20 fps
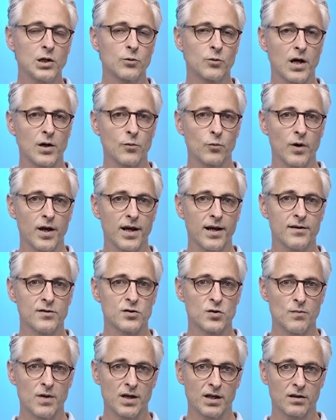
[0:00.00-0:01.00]
great way
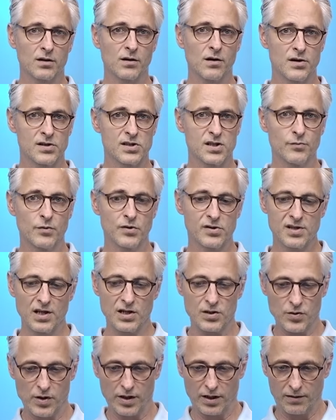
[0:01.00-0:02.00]
to make it
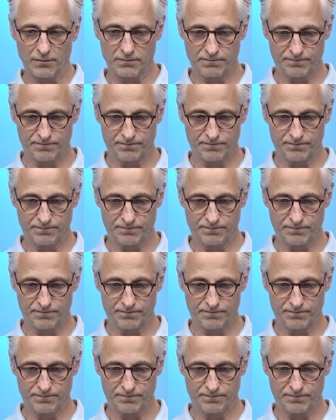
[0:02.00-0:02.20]
customer-centric.